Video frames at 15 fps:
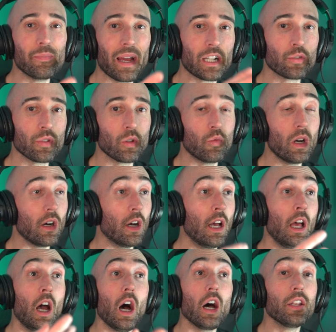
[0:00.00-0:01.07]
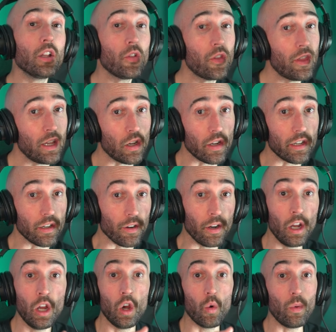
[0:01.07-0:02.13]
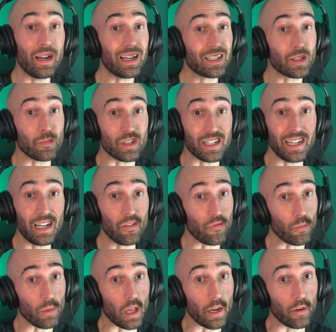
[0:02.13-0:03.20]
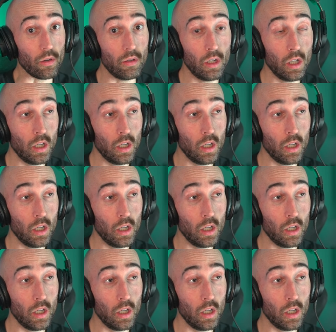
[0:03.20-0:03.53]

match really well. Another thing on here. We got some singing from Latto.